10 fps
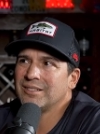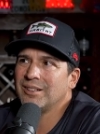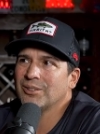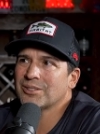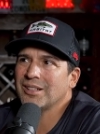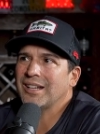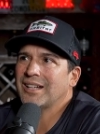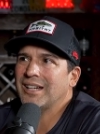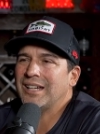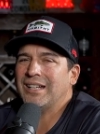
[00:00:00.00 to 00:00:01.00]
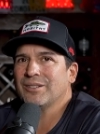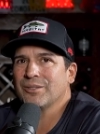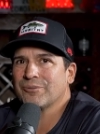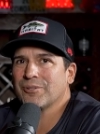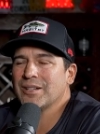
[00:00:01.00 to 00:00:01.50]
It's not like I had
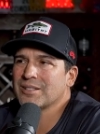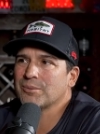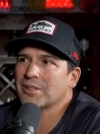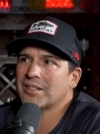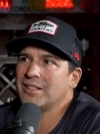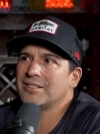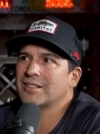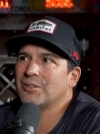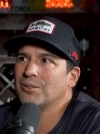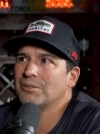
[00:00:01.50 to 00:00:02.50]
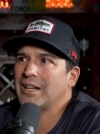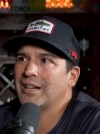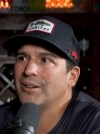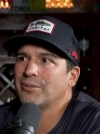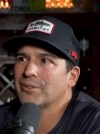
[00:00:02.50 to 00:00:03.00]
other friends that were kids that go
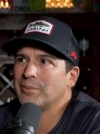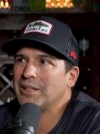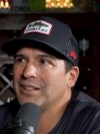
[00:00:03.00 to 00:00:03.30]
hang out with